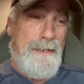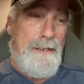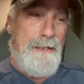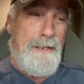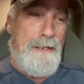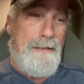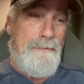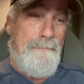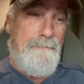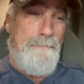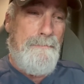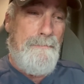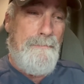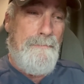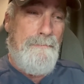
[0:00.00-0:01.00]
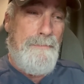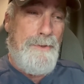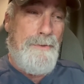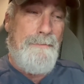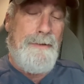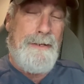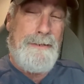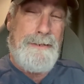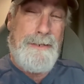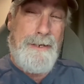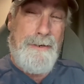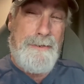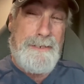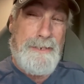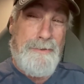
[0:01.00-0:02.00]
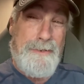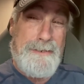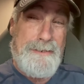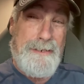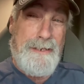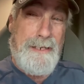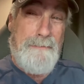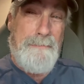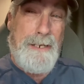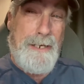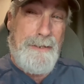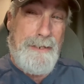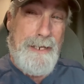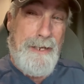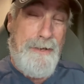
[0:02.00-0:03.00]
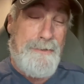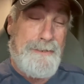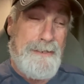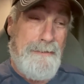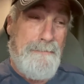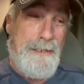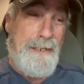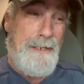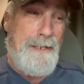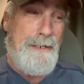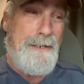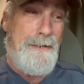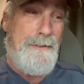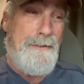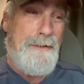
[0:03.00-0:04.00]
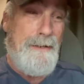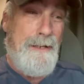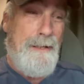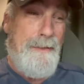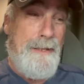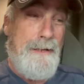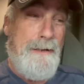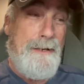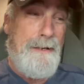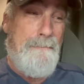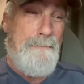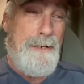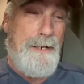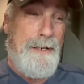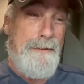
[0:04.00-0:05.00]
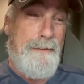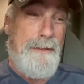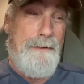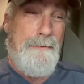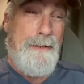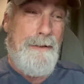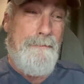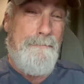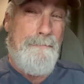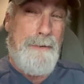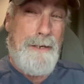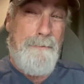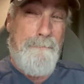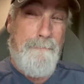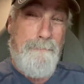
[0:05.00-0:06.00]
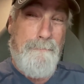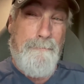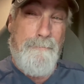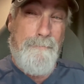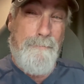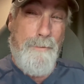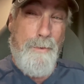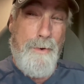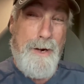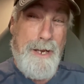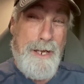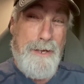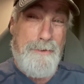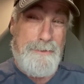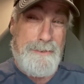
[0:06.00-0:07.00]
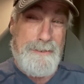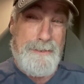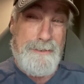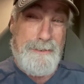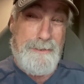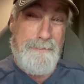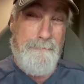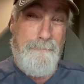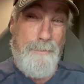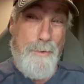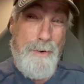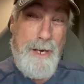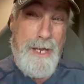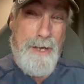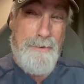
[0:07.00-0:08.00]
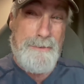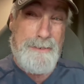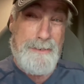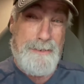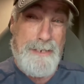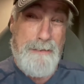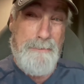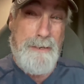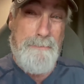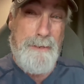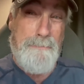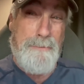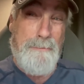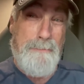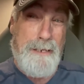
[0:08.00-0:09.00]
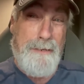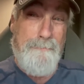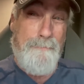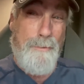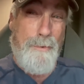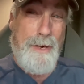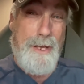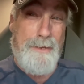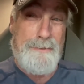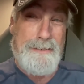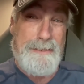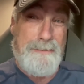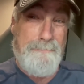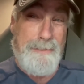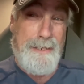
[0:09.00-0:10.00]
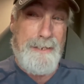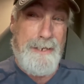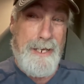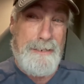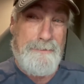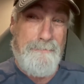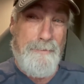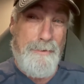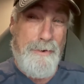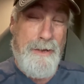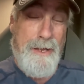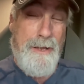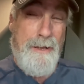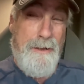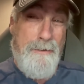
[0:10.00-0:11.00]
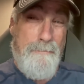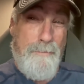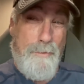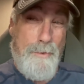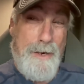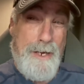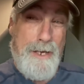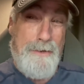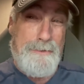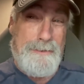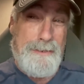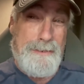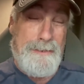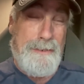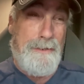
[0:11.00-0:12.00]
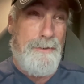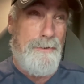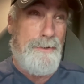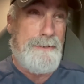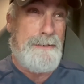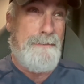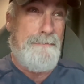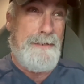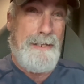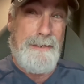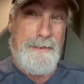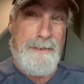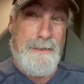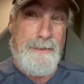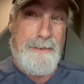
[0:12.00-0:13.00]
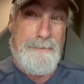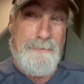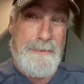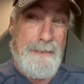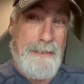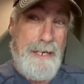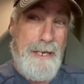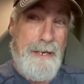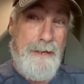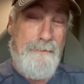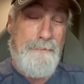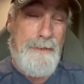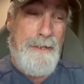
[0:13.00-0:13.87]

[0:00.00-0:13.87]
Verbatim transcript: um, moving to Arizona City, buying the house I'm in, and they end up buying, they, they've bought four houses. Four houses. How many people buy four houses and pay cash flow? Four houses in the course of 10 years, but they have.